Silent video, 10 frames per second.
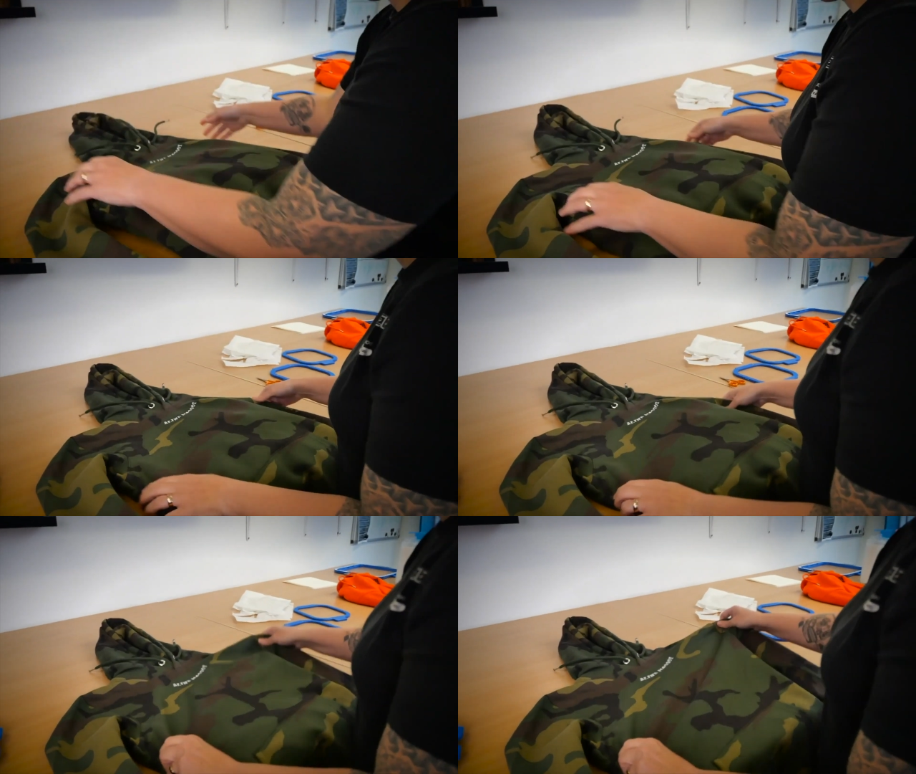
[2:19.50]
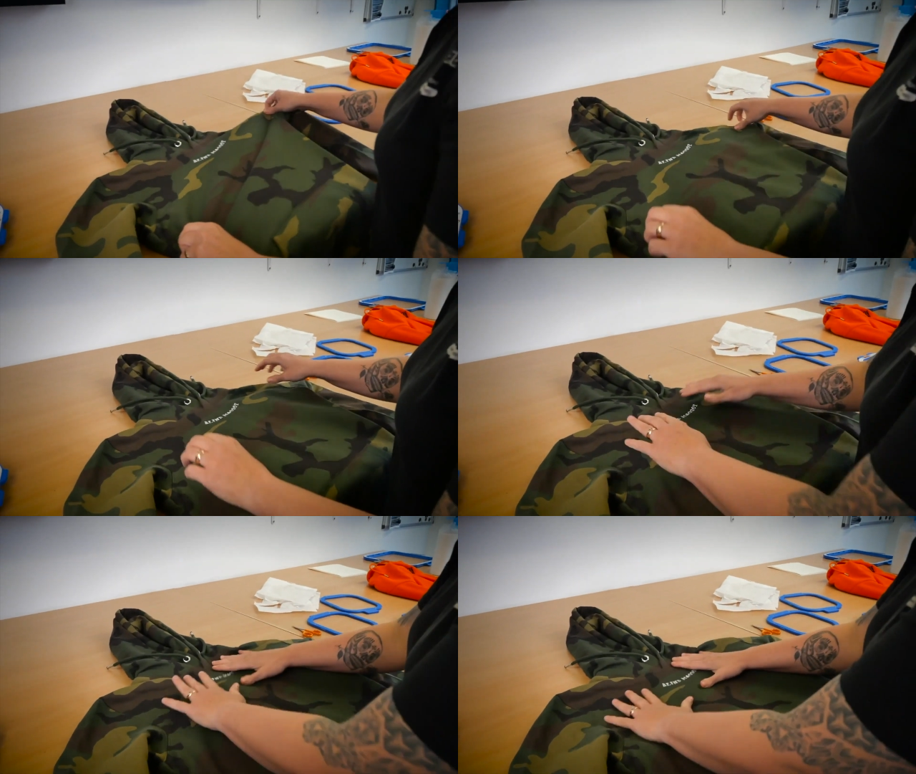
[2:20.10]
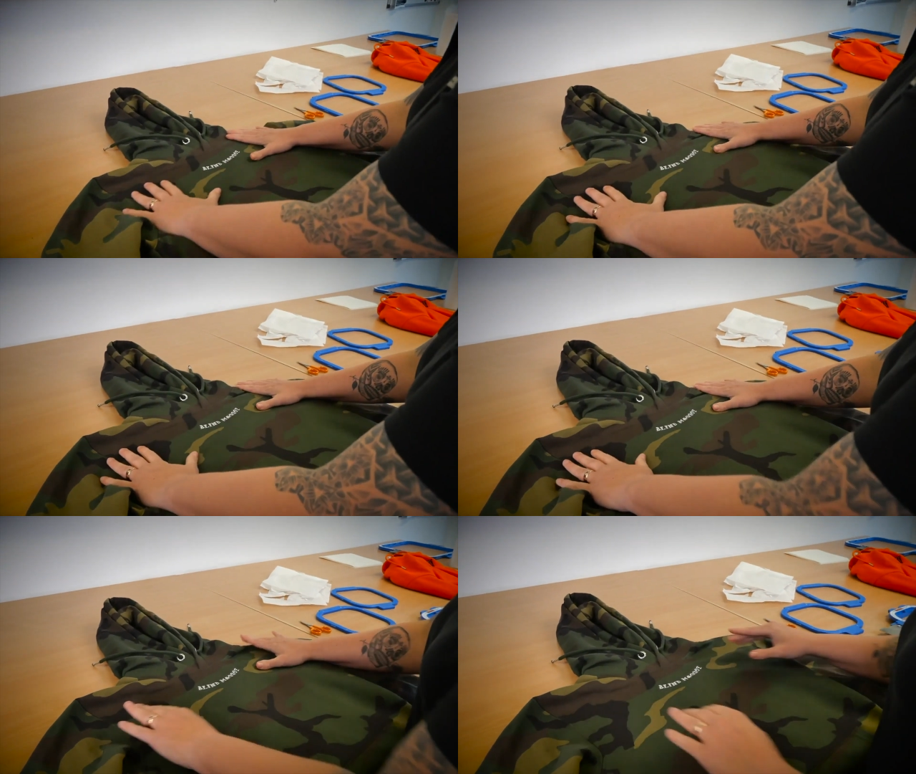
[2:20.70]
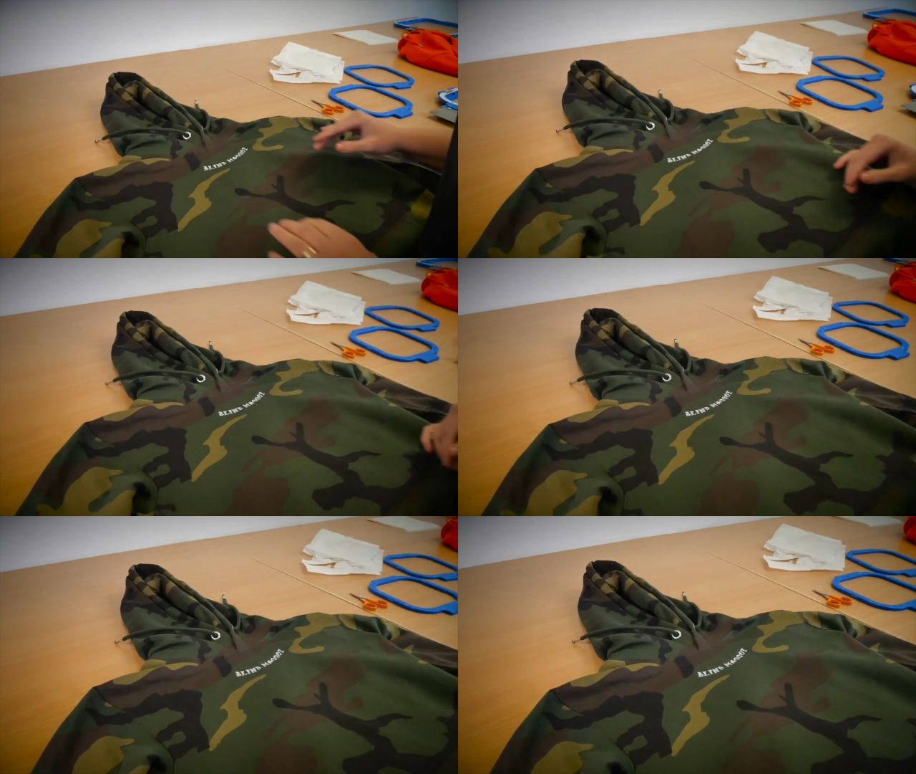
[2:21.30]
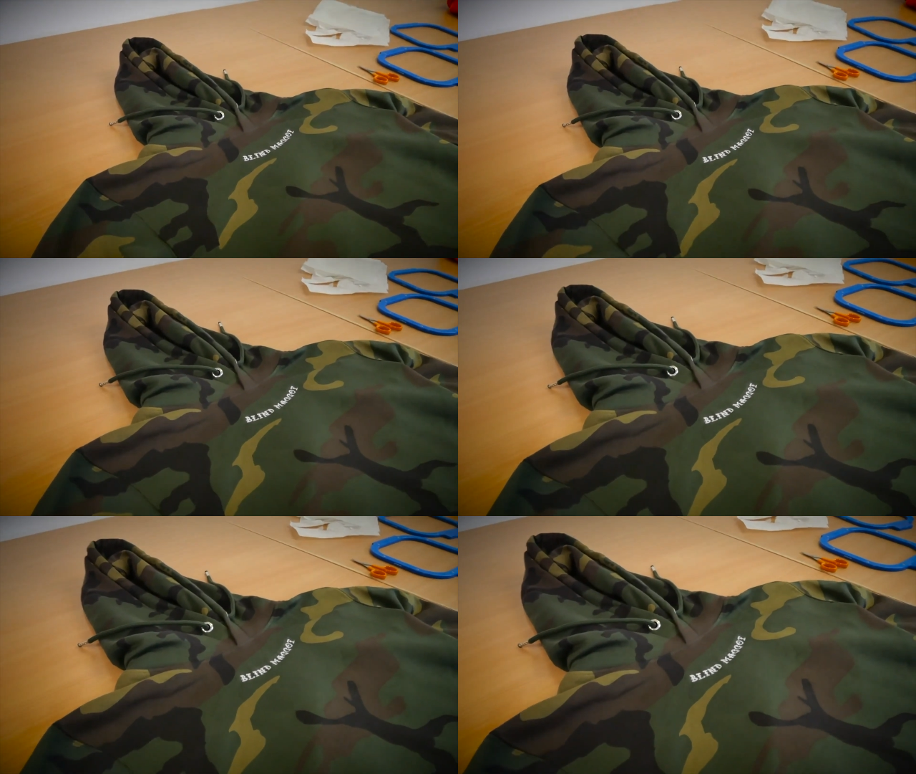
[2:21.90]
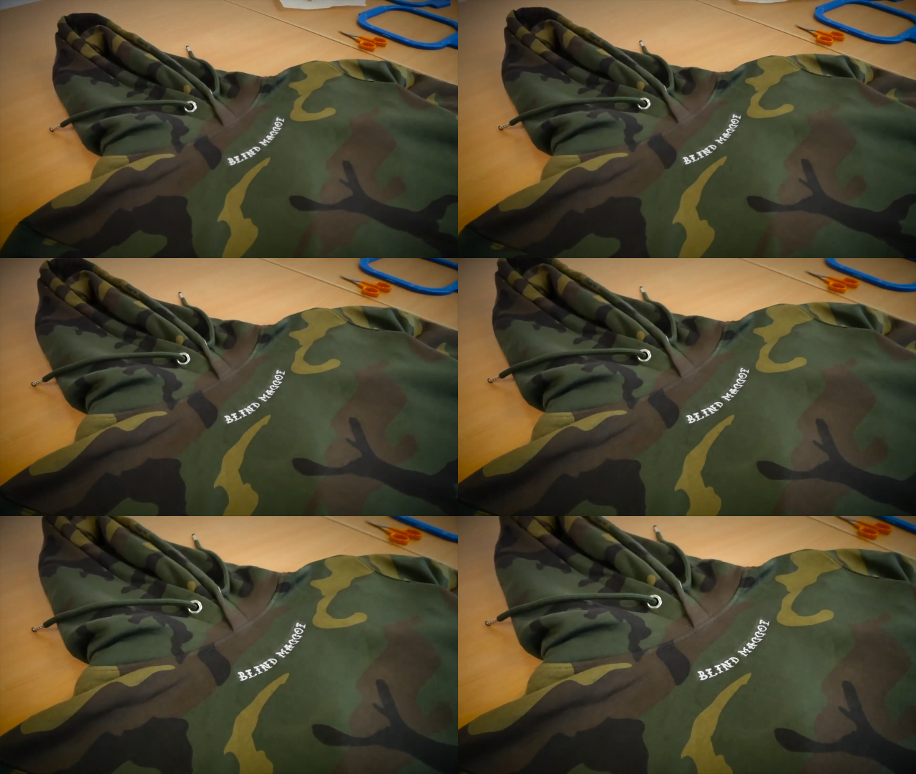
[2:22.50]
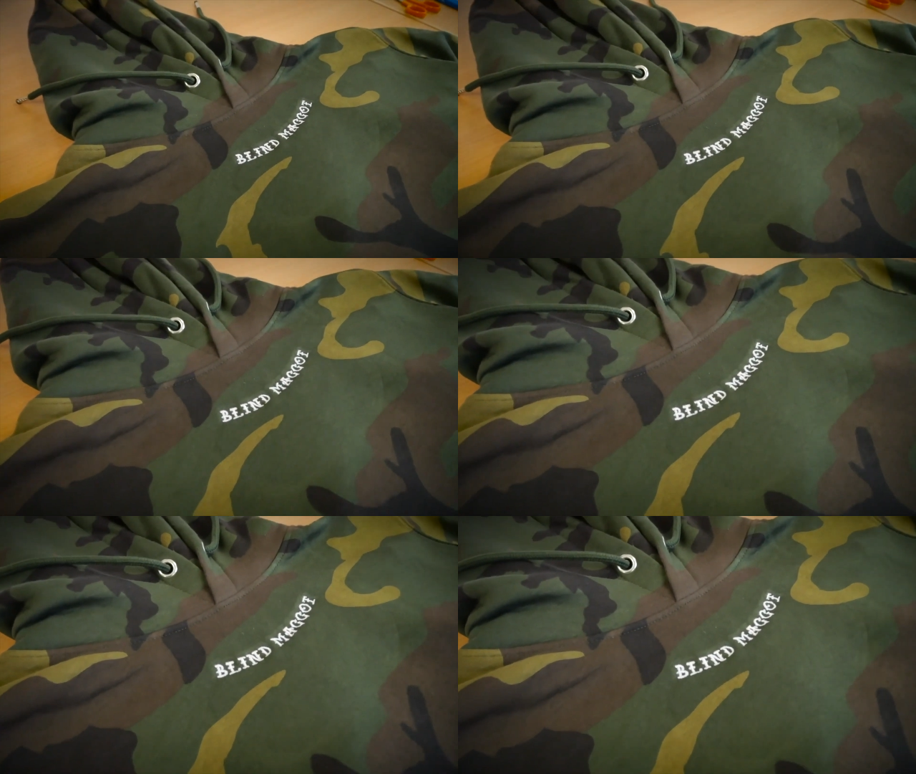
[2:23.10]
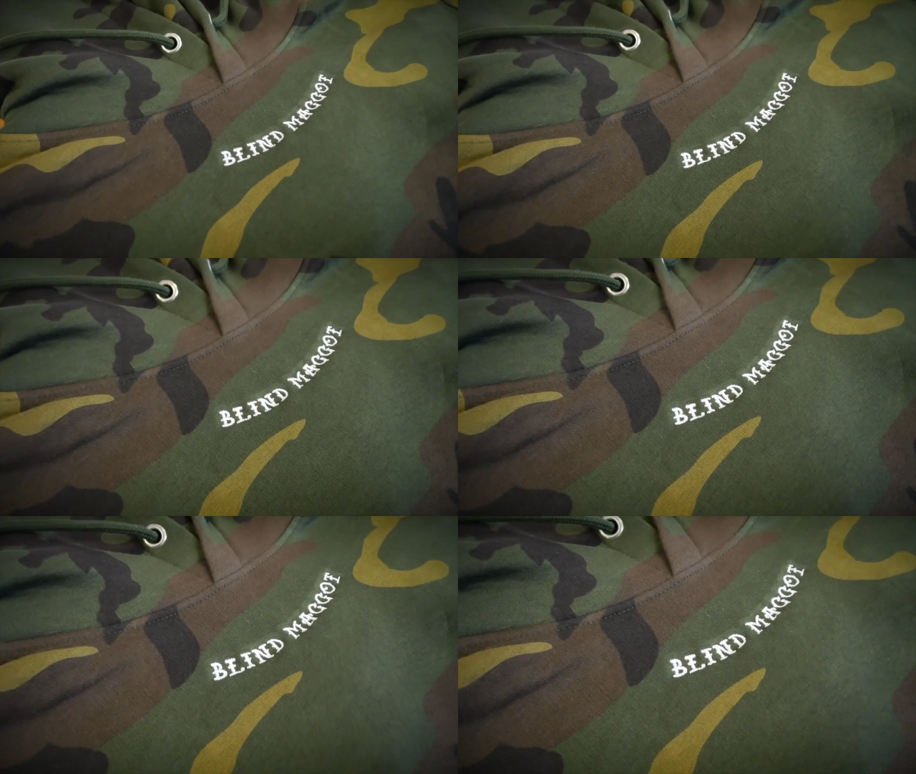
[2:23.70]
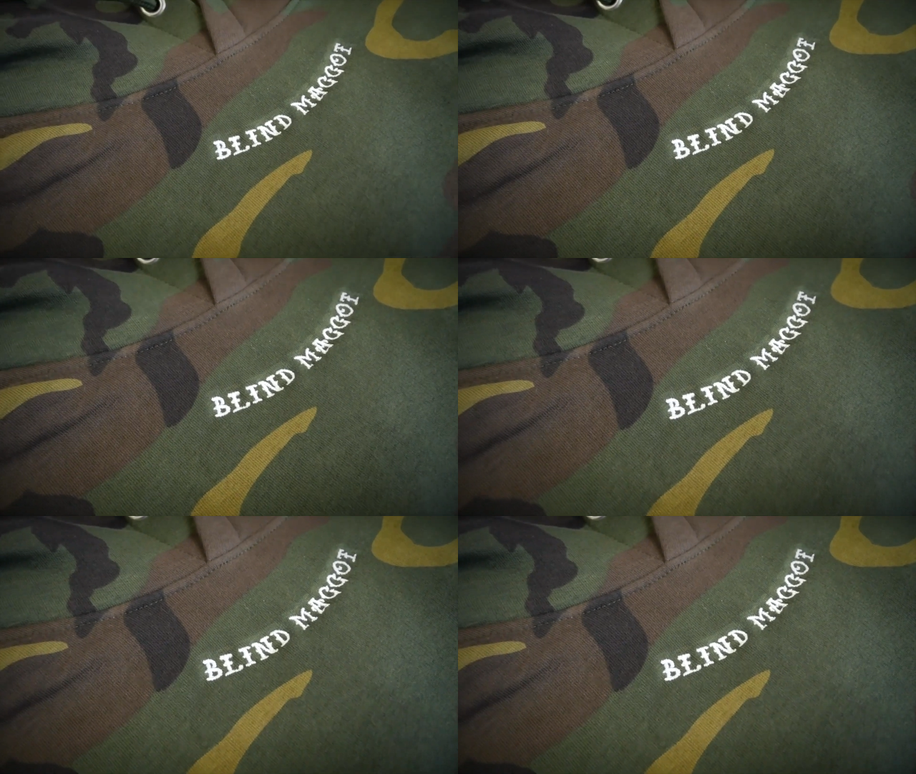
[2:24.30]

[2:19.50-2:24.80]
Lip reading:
(no speaker visible)